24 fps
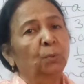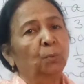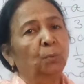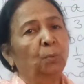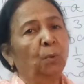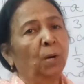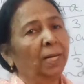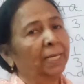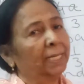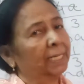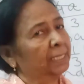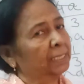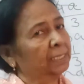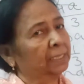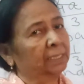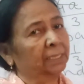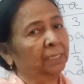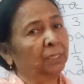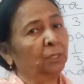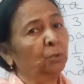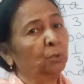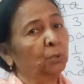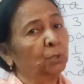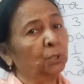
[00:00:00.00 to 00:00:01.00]
one is
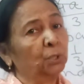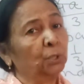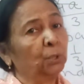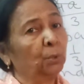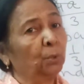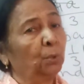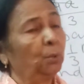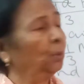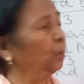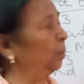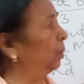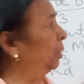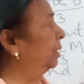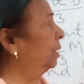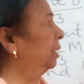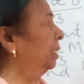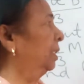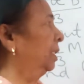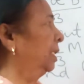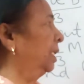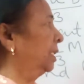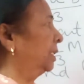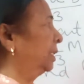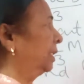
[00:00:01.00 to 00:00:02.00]
0 0,
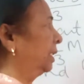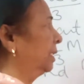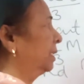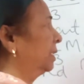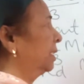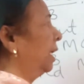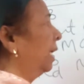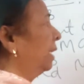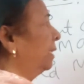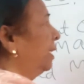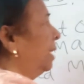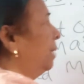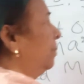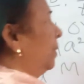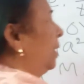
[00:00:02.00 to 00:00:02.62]
this is nothing